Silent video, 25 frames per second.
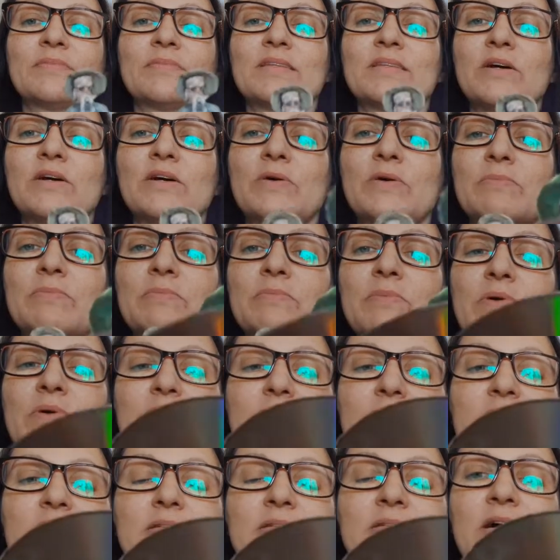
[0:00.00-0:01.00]
So, more,
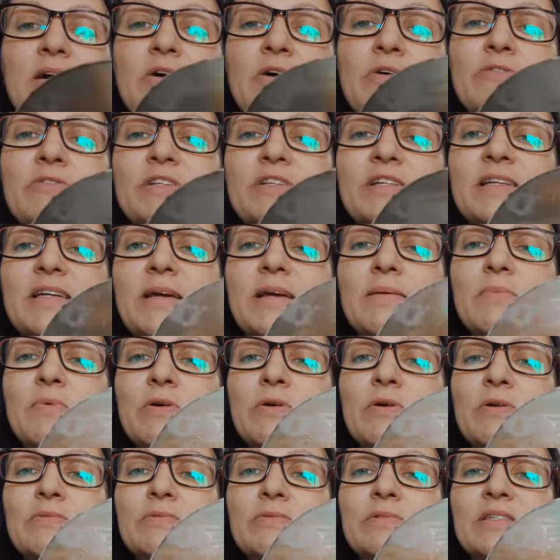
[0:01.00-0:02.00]
hopefully get
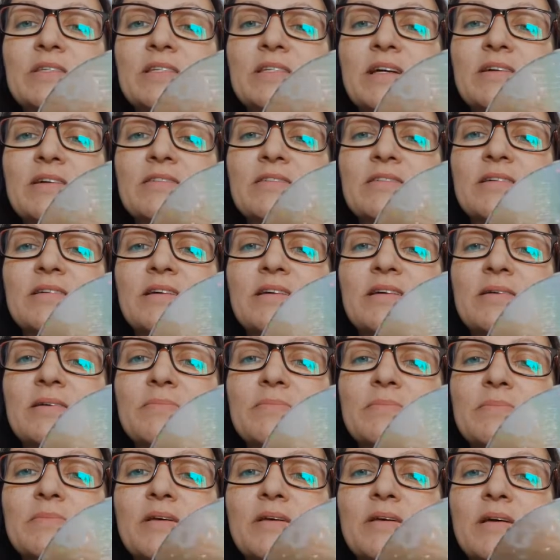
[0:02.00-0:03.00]
more
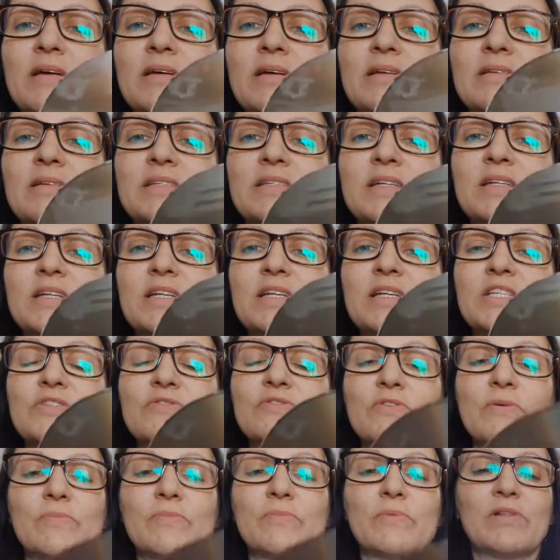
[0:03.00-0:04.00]
recycled CDs
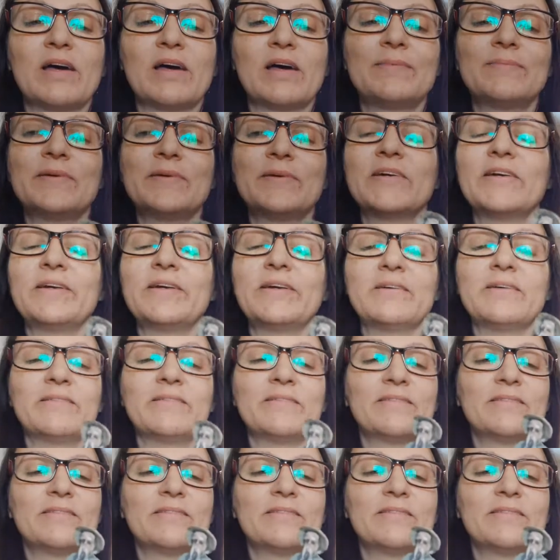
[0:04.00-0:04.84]
from the library